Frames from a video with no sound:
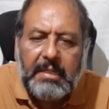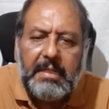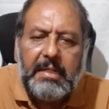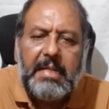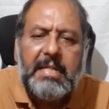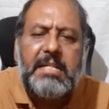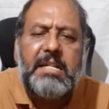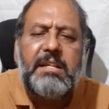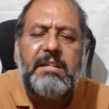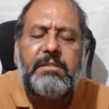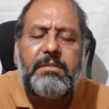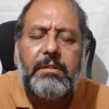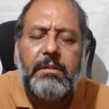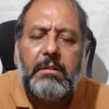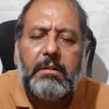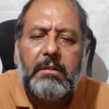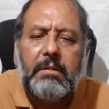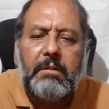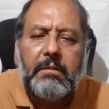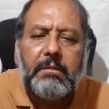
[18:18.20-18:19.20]
It is
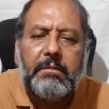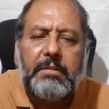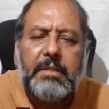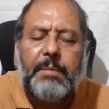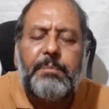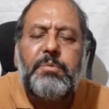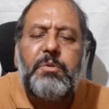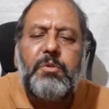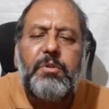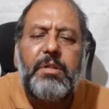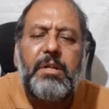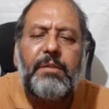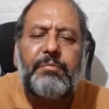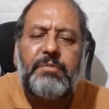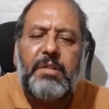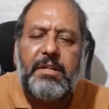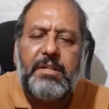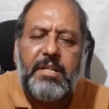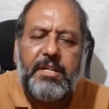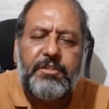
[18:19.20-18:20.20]
the beauty of
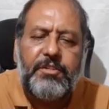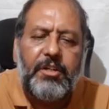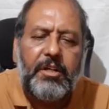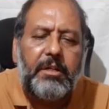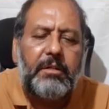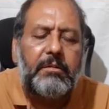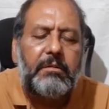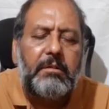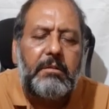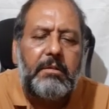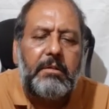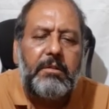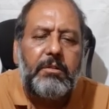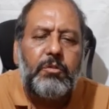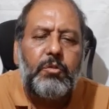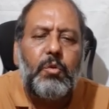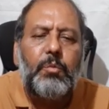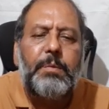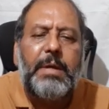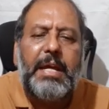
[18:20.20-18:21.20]
the nature
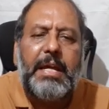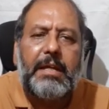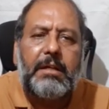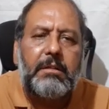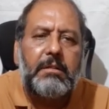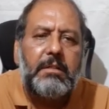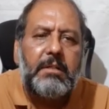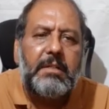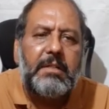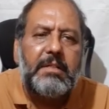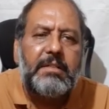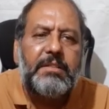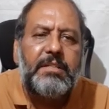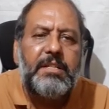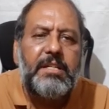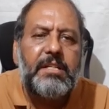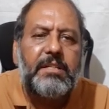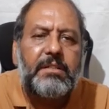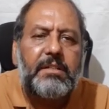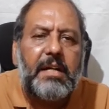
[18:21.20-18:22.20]
to make
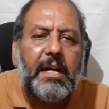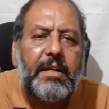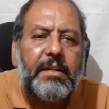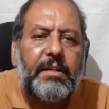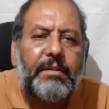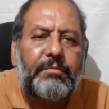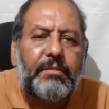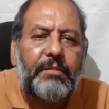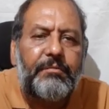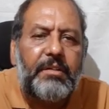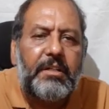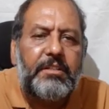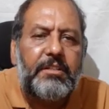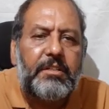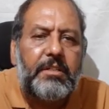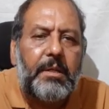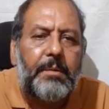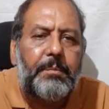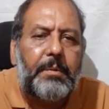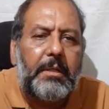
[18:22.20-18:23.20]
these kind of the
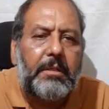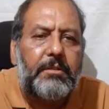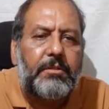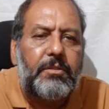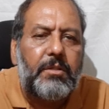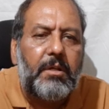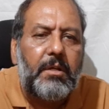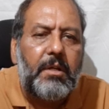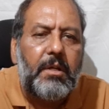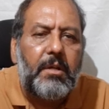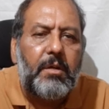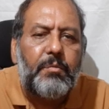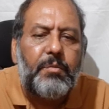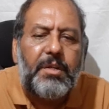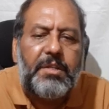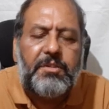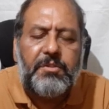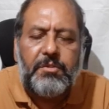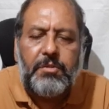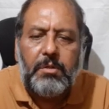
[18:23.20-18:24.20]
vegetables
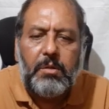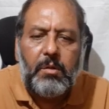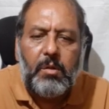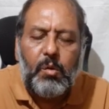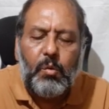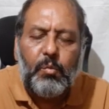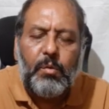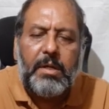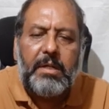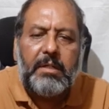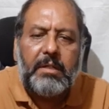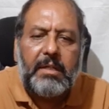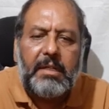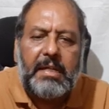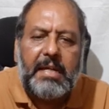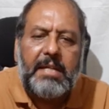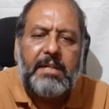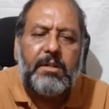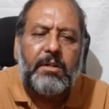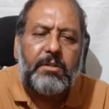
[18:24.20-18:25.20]
which one
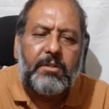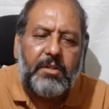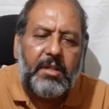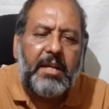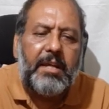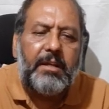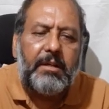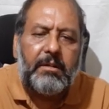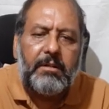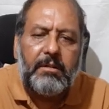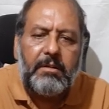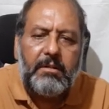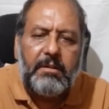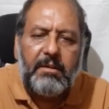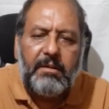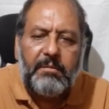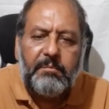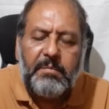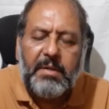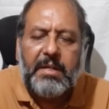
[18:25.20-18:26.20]
cannot think,
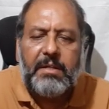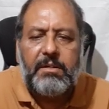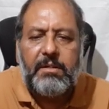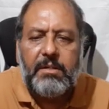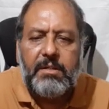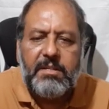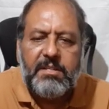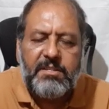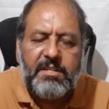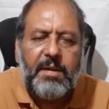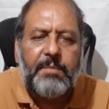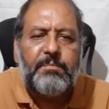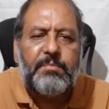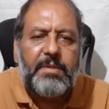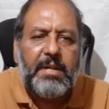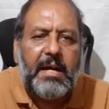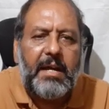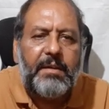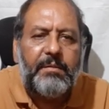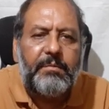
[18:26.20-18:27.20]
but
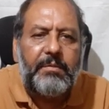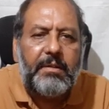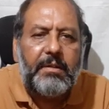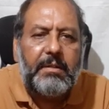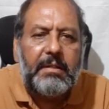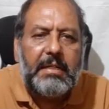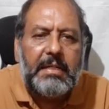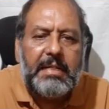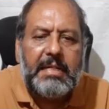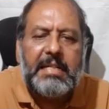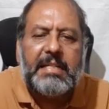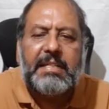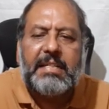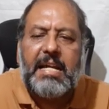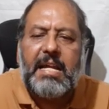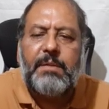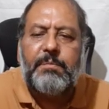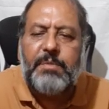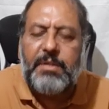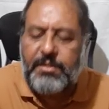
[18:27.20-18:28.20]
sometime it
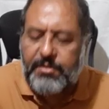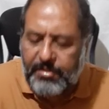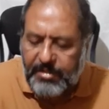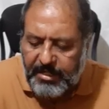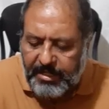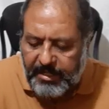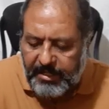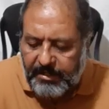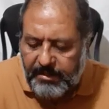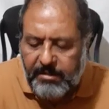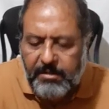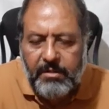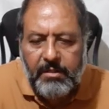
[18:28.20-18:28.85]
can be seen